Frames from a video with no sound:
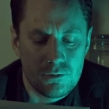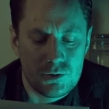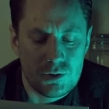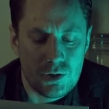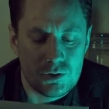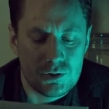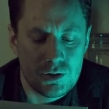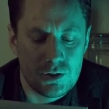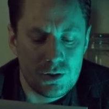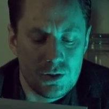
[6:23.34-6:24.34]
We
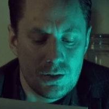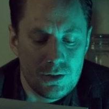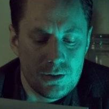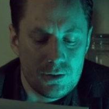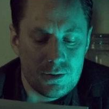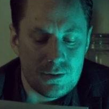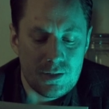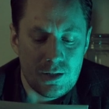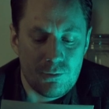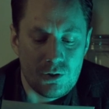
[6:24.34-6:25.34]
started the
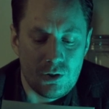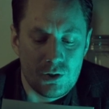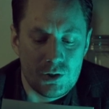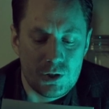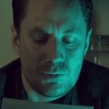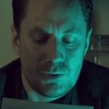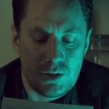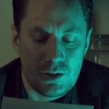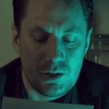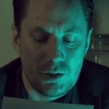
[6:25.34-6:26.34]
same college,
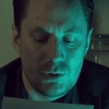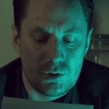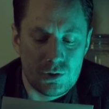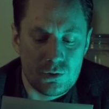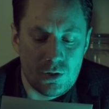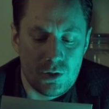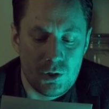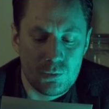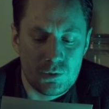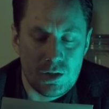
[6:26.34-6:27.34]
pretty close to our
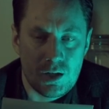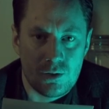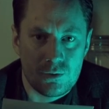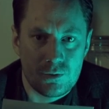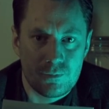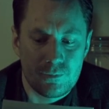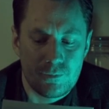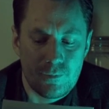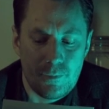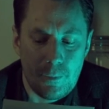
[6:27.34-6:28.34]
hometown.
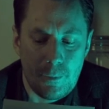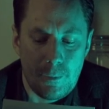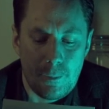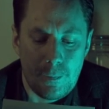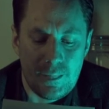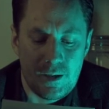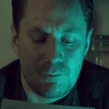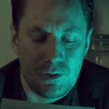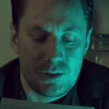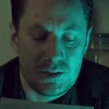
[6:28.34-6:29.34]
I
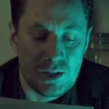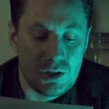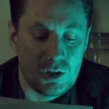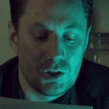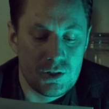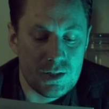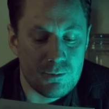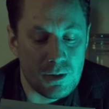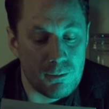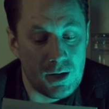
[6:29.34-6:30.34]
picked psychology
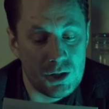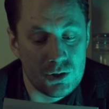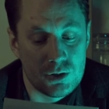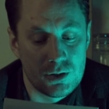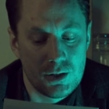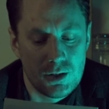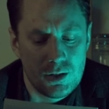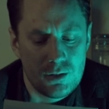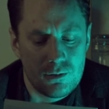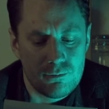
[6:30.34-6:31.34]
as my major,
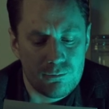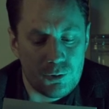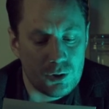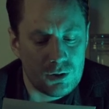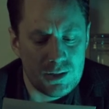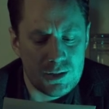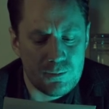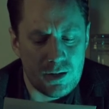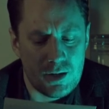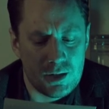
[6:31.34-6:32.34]
partly
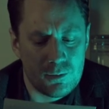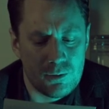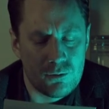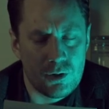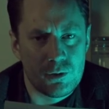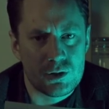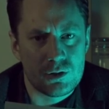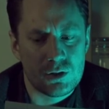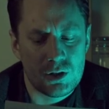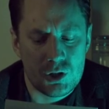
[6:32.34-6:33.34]
inspired by Robert's
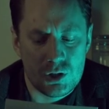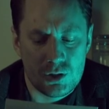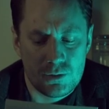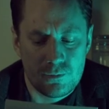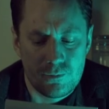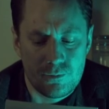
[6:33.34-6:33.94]
condition.